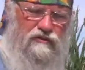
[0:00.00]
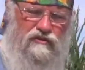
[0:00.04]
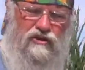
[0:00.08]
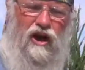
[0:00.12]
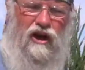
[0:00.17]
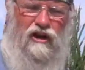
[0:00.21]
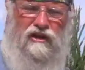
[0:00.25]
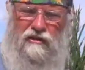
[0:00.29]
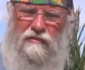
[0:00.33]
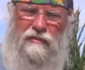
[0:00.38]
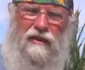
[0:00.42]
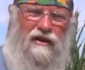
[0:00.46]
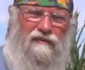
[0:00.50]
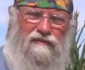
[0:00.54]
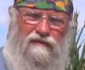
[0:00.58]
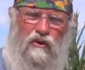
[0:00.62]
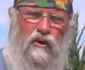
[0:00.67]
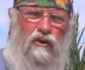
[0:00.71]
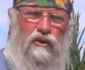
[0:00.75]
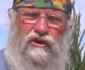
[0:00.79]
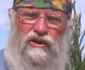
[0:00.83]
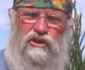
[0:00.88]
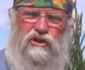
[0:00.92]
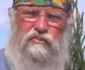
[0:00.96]
We've talked about
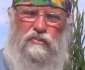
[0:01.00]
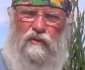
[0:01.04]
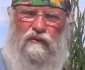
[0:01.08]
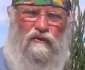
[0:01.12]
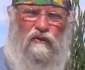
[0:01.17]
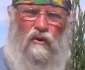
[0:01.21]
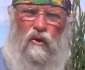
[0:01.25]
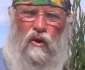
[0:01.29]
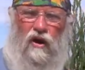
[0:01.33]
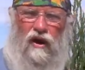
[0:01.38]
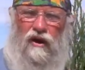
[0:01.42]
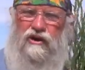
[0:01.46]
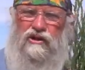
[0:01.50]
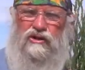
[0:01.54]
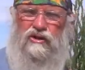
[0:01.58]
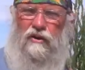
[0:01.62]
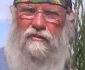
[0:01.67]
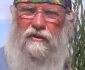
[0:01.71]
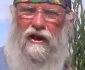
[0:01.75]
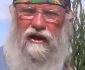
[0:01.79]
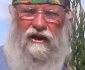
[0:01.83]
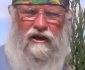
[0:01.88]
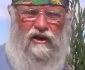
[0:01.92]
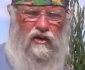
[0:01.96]
voltages before, and so
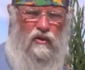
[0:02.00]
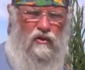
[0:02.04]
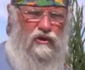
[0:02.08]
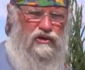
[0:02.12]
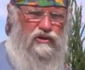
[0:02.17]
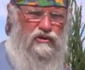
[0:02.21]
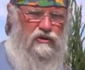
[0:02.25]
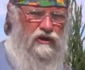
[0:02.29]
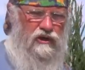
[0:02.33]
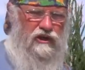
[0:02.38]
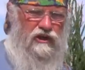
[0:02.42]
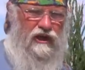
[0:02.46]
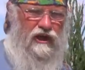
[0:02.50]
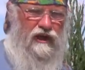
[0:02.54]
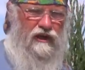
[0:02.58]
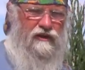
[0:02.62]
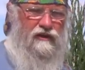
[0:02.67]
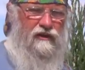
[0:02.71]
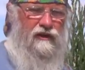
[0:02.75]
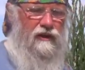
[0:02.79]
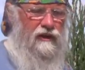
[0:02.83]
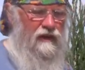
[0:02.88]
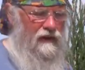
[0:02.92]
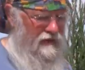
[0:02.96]
I'm not going to go into it
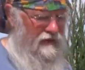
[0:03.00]
again.